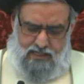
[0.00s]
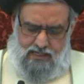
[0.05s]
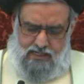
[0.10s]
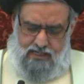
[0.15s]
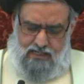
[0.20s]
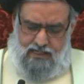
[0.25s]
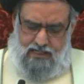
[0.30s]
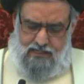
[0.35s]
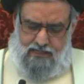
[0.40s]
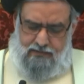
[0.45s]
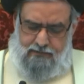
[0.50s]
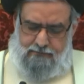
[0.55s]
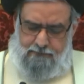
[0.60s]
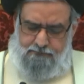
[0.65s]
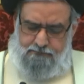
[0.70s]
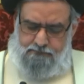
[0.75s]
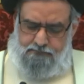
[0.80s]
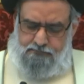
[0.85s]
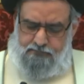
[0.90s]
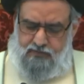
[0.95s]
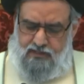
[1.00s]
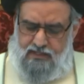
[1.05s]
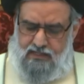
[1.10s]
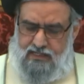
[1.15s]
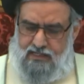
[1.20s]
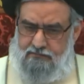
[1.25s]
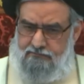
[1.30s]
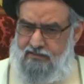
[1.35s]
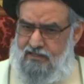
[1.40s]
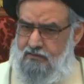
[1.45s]
um,
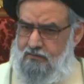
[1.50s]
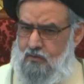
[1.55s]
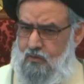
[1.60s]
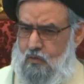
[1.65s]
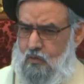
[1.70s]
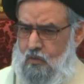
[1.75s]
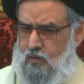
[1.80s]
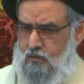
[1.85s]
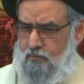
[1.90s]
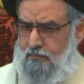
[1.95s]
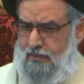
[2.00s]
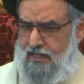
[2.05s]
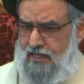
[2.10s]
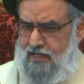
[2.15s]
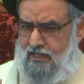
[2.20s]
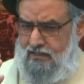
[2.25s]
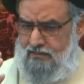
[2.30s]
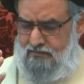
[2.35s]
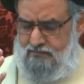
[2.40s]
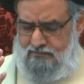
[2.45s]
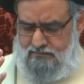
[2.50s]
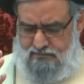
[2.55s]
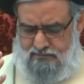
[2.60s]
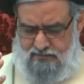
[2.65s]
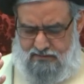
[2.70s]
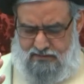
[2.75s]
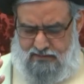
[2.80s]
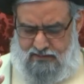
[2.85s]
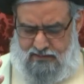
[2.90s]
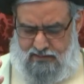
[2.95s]
a very old man
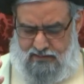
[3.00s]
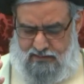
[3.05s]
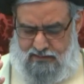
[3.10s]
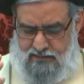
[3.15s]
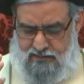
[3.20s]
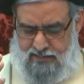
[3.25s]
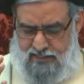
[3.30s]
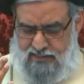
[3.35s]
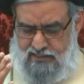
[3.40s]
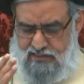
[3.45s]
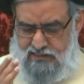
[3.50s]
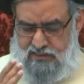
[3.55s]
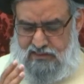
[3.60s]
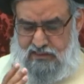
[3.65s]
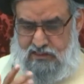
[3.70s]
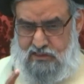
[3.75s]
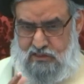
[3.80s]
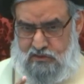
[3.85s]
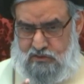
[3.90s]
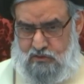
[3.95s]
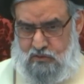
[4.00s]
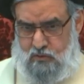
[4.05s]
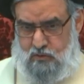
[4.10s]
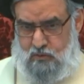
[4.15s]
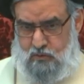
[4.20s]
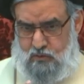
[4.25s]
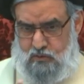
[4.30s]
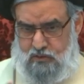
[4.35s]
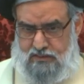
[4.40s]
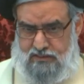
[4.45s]
and 90 years
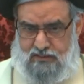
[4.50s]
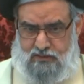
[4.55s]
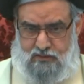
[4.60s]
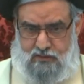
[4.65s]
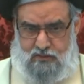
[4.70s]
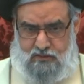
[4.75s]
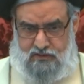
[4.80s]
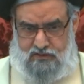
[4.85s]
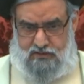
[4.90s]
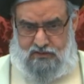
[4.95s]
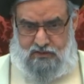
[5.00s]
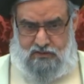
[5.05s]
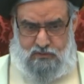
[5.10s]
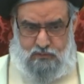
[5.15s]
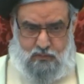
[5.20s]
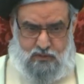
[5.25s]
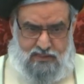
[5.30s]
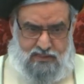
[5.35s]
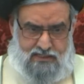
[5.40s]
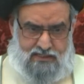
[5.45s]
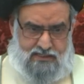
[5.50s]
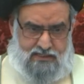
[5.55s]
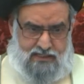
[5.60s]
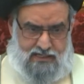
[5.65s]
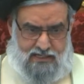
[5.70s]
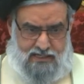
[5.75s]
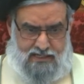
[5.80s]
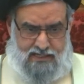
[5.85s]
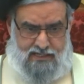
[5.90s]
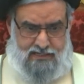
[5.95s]
old, you know, this is when
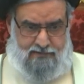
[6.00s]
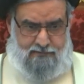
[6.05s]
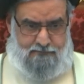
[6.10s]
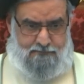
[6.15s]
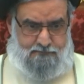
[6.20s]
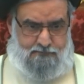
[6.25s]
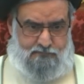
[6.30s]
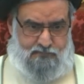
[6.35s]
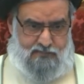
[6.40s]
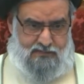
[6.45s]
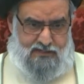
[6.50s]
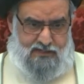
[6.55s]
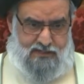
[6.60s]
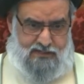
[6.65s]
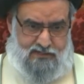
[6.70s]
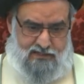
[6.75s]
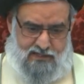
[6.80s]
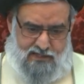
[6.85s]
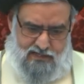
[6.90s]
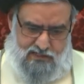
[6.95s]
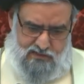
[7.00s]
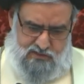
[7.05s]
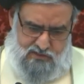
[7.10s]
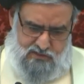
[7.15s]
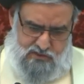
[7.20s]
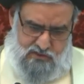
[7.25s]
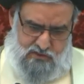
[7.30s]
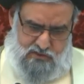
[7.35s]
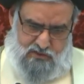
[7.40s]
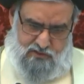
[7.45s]
um, the
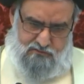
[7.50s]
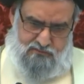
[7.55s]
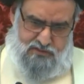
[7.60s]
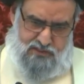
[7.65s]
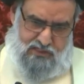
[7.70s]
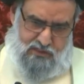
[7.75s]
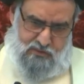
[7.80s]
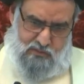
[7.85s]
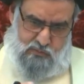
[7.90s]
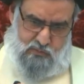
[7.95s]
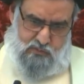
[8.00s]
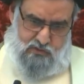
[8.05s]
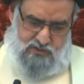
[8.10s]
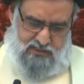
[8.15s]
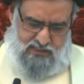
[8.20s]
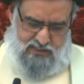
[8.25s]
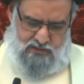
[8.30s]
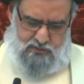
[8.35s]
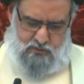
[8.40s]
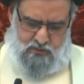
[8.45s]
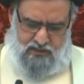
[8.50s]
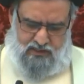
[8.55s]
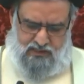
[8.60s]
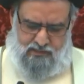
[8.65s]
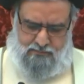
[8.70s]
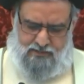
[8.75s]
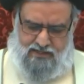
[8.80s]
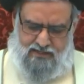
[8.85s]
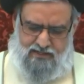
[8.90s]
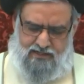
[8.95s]
narrators of Sheikh Tusi are talking
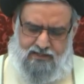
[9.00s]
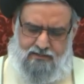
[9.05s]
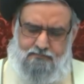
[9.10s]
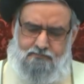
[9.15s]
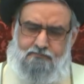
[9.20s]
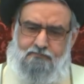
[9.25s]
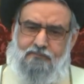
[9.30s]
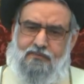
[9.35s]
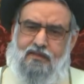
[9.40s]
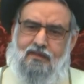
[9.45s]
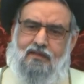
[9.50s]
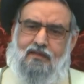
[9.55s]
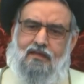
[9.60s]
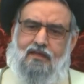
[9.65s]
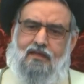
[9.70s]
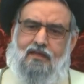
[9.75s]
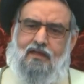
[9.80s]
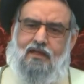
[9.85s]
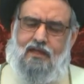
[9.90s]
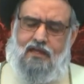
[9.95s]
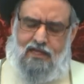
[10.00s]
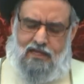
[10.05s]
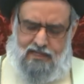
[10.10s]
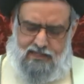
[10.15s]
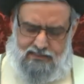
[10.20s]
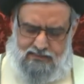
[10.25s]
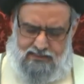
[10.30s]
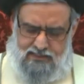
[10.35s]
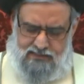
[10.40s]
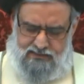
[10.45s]
about him.
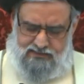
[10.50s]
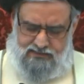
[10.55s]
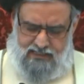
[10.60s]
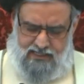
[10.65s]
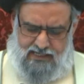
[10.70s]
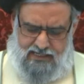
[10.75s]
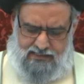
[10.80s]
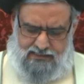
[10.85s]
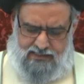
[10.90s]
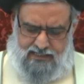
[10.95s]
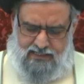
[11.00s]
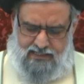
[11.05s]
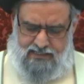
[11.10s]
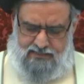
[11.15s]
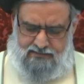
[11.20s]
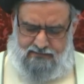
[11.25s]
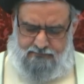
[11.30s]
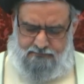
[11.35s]
And they are saying that,